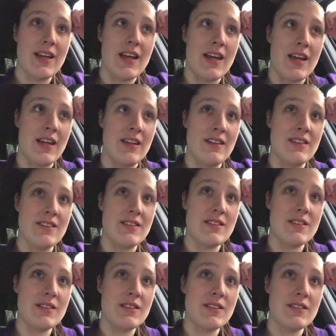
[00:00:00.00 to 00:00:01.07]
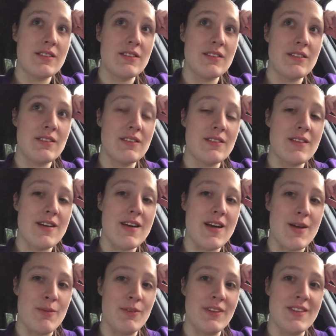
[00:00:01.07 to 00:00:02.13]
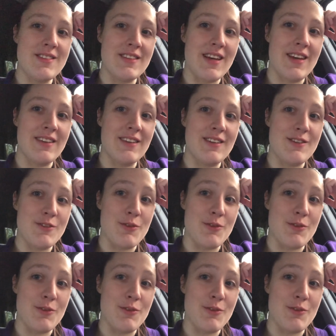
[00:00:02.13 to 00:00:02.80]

and I'm really sad that it's